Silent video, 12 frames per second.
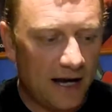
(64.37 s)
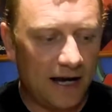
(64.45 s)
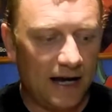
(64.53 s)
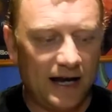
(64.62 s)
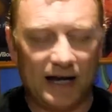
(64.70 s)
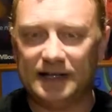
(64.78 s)

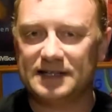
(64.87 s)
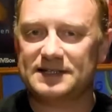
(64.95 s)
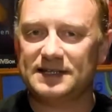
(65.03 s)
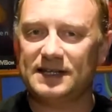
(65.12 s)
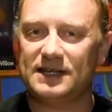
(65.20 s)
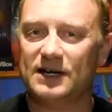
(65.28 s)
and it's
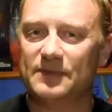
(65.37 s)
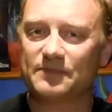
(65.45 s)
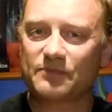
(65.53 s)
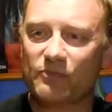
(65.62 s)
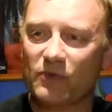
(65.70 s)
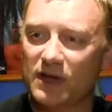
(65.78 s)

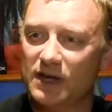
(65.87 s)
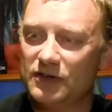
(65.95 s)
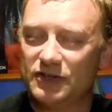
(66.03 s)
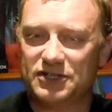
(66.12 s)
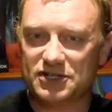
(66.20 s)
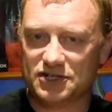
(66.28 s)
the
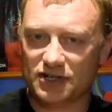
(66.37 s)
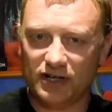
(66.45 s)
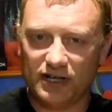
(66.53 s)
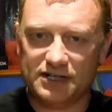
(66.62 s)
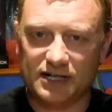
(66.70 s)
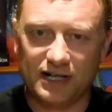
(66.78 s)

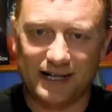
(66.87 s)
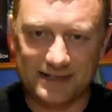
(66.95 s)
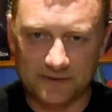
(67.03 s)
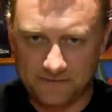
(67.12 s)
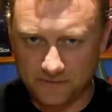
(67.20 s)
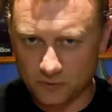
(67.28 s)
desire to
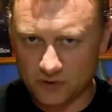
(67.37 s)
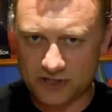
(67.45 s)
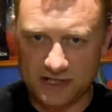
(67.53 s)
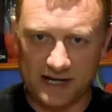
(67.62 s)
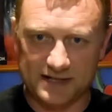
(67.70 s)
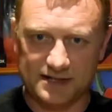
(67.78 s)
collect a full
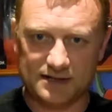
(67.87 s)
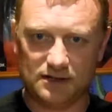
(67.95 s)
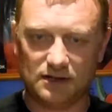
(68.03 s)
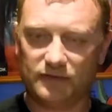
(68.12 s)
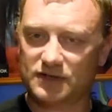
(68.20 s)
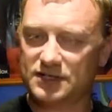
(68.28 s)
set
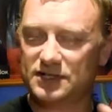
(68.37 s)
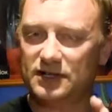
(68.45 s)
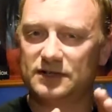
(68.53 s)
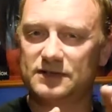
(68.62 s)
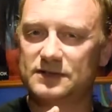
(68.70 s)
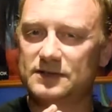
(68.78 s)
of a
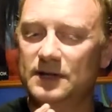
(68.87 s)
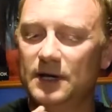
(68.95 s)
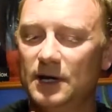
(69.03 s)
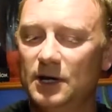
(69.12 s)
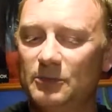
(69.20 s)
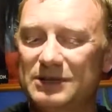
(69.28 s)
certain
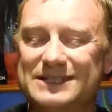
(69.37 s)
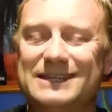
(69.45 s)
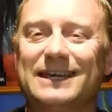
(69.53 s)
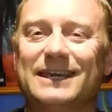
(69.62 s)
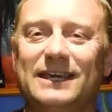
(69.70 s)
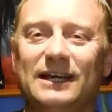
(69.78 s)

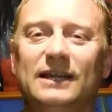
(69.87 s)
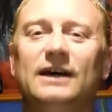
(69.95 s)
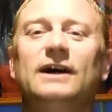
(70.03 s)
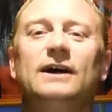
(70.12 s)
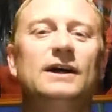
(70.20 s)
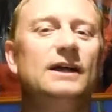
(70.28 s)

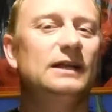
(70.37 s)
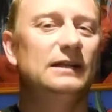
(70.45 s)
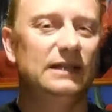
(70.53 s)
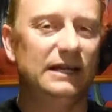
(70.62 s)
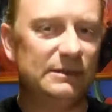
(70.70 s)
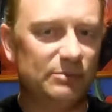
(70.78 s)
particular
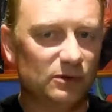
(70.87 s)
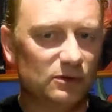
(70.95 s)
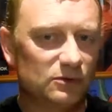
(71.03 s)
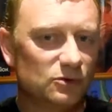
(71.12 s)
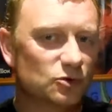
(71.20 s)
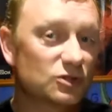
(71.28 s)

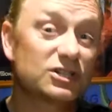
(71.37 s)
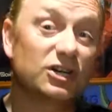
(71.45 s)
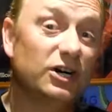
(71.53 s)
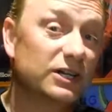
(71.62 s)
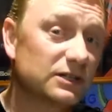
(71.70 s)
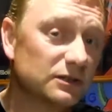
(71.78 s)
label or
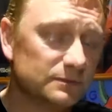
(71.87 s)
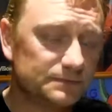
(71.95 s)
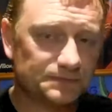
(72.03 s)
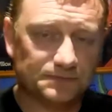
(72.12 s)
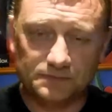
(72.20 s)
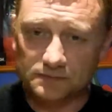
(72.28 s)
title
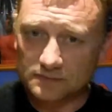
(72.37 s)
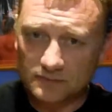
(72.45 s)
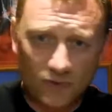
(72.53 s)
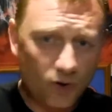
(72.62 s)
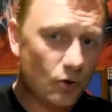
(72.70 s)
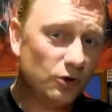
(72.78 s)

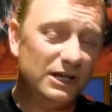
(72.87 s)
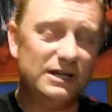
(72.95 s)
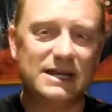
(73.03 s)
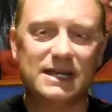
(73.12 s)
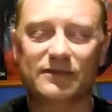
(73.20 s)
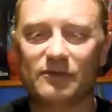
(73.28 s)
on
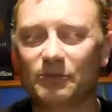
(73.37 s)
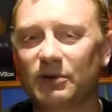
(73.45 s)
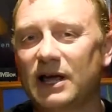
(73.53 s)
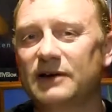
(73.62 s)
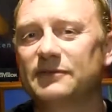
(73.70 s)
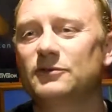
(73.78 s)
any given
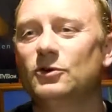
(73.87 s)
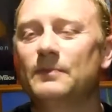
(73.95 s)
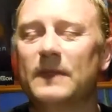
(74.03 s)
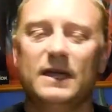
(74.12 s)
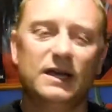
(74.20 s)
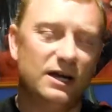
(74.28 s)
platform.
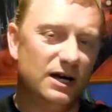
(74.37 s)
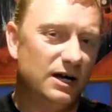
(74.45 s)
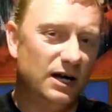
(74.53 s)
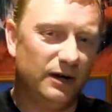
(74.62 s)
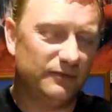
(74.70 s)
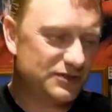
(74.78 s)

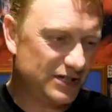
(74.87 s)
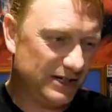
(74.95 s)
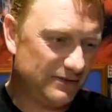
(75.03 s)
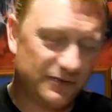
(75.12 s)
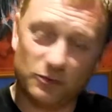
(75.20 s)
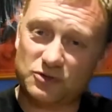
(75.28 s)
I've
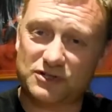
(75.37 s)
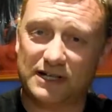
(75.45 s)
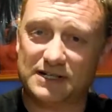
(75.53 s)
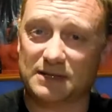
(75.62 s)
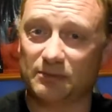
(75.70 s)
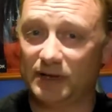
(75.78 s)
seen full
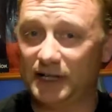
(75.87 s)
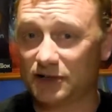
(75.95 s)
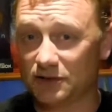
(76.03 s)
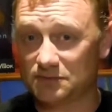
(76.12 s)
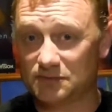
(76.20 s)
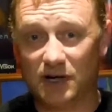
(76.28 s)
sets
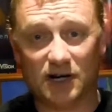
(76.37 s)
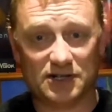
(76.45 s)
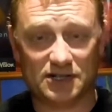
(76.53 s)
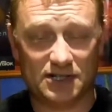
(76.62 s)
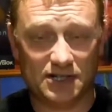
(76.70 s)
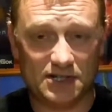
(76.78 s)
completed on
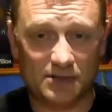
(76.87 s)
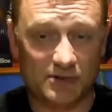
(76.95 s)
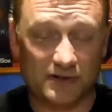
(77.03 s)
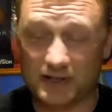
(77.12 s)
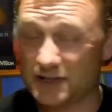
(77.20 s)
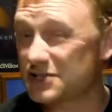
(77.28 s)
Master
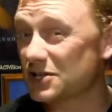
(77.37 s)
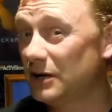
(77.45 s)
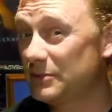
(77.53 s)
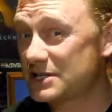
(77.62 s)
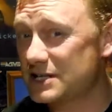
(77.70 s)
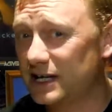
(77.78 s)
Systems. I think
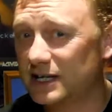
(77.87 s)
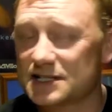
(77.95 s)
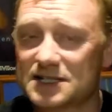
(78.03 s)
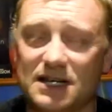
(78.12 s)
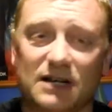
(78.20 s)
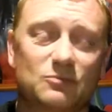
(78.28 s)
Cybersnake
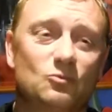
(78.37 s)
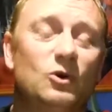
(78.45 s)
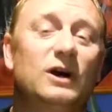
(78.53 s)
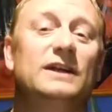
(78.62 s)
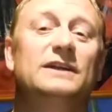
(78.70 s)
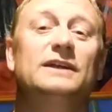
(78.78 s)
has done
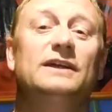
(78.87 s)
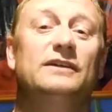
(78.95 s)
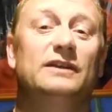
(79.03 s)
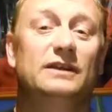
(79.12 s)
one.